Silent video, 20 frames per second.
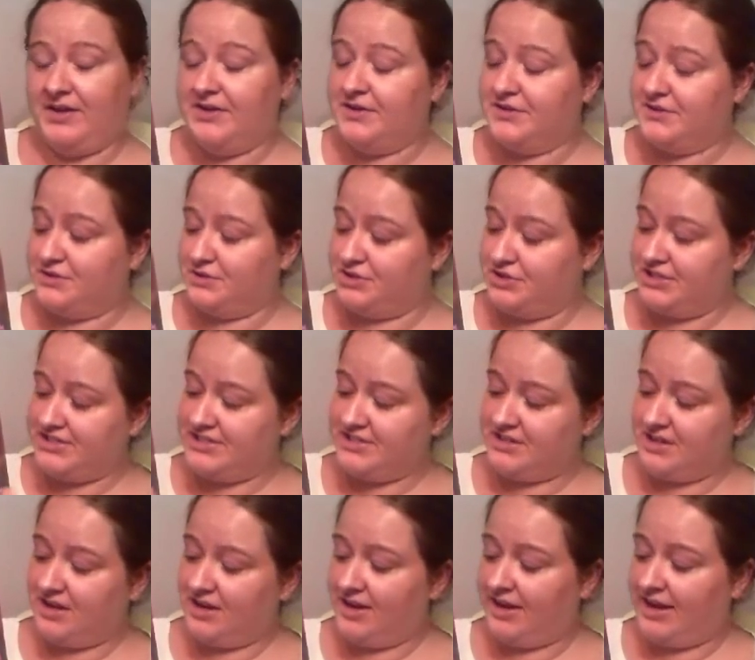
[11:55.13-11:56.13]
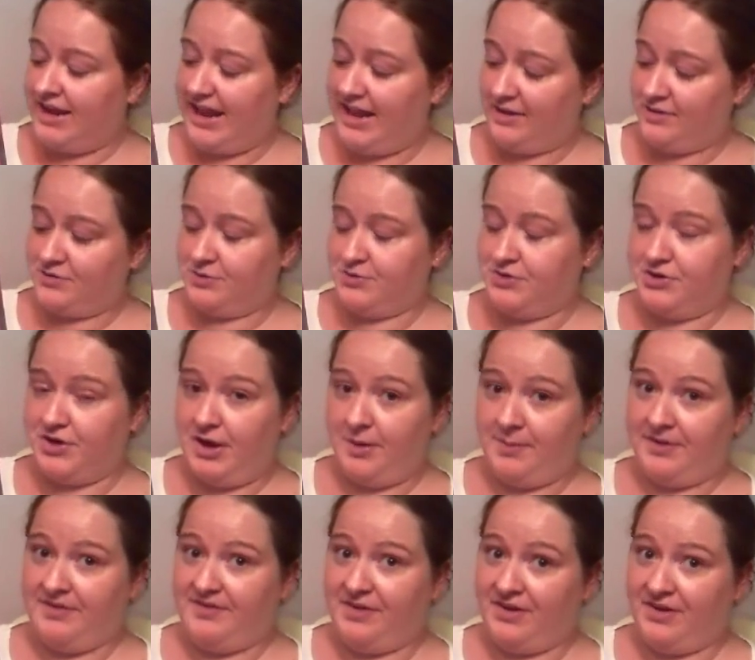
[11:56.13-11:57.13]
So she's still going to count toward your
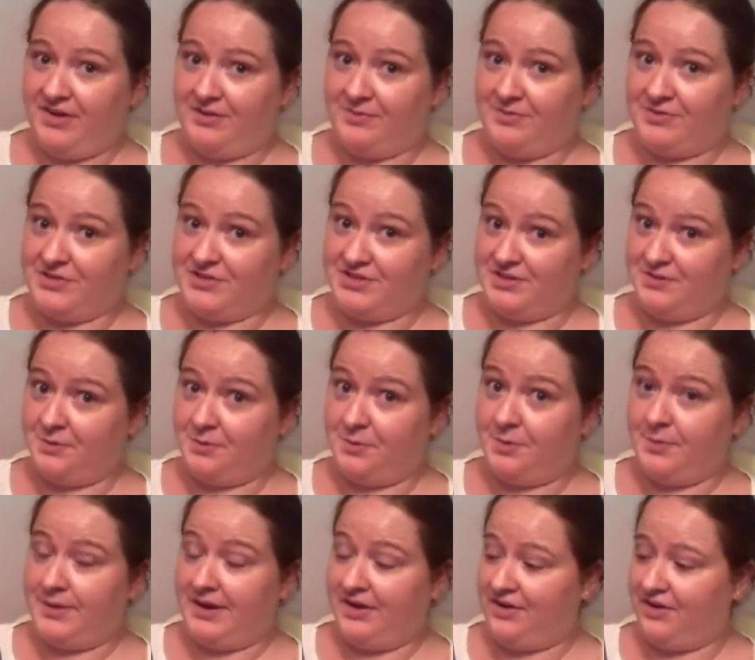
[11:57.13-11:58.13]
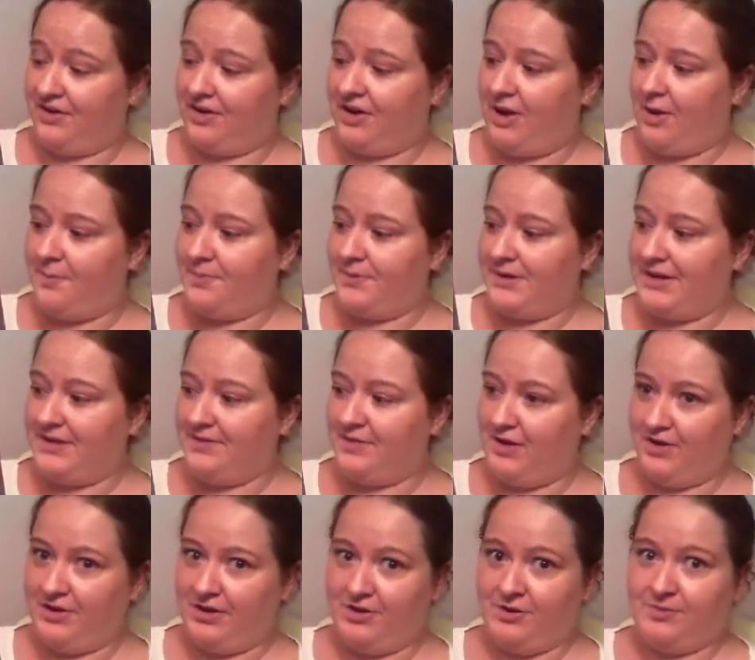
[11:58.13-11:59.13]
company volume. For Silver Premier, your company
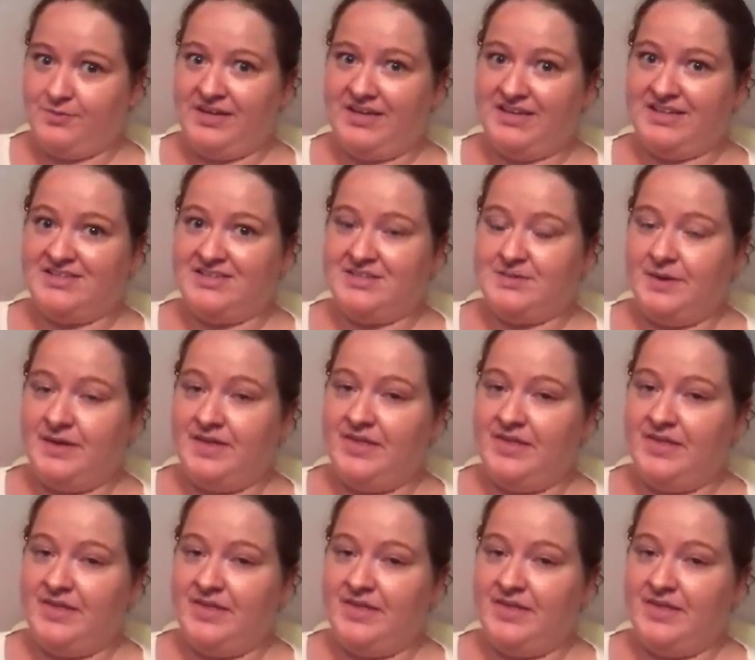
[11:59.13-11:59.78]
volume needs to be